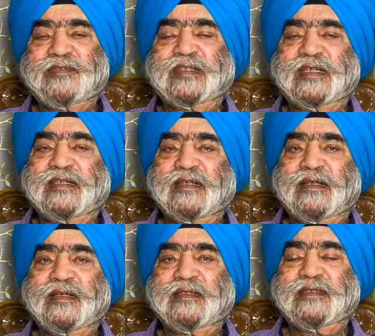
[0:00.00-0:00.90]
of Sikhs,
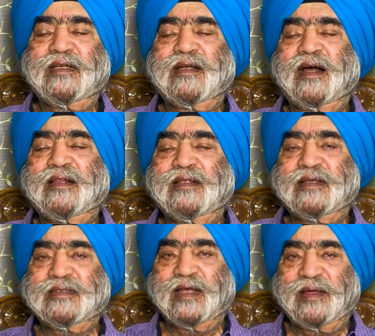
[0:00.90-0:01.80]
Sri Akal
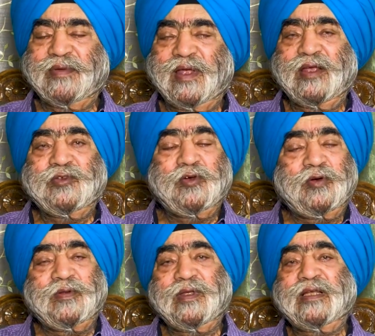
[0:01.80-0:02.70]
Takht Sahib.
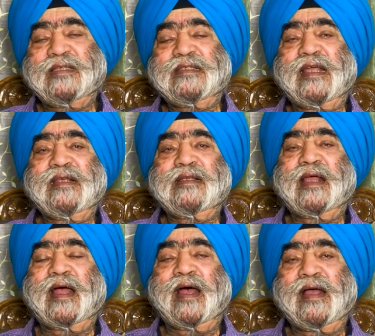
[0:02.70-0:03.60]
So things
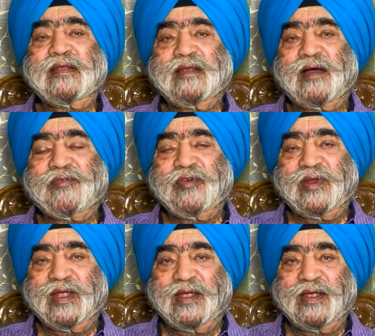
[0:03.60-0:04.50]
as of
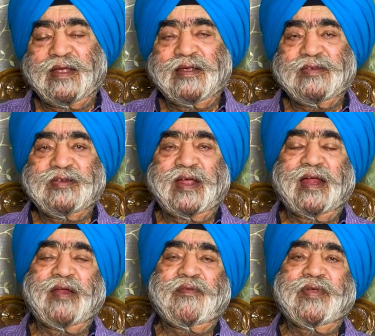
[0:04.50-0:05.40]
today
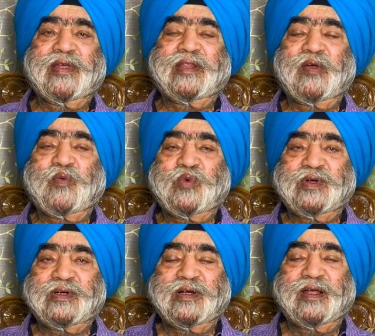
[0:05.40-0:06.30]
stand where they
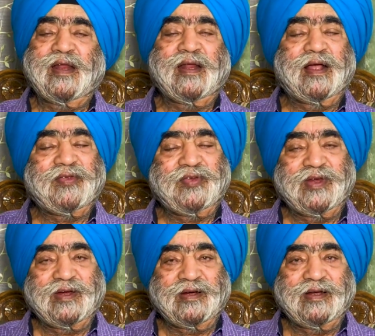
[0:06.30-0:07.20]
were last
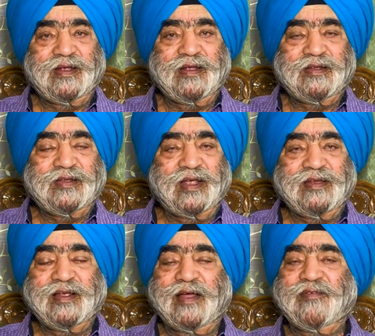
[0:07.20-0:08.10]
year.
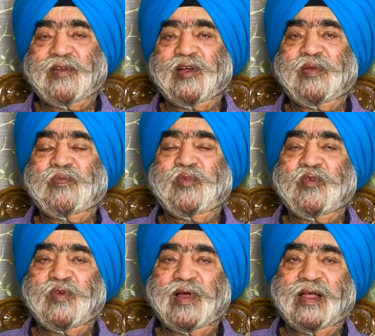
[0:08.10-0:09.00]
Things have not
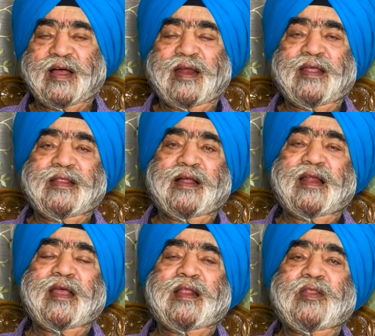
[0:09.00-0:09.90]
improved. Akali
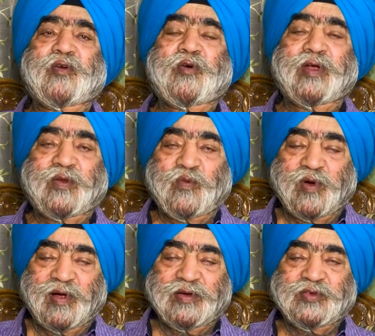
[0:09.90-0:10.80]
Dal, though it
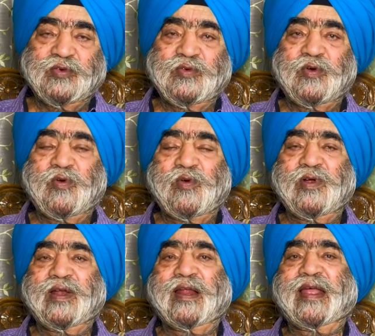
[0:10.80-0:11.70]
wants to
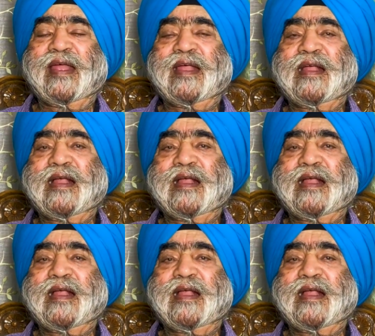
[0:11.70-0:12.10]
hold a